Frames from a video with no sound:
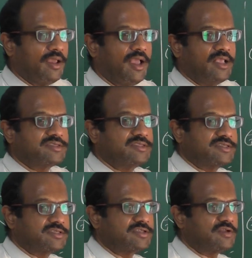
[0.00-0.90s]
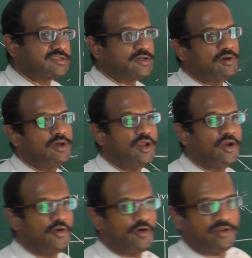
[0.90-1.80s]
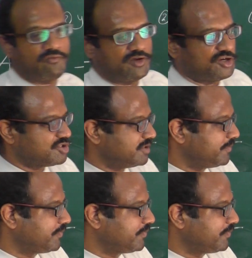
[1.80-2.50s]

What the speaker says: Hence this is also not a function.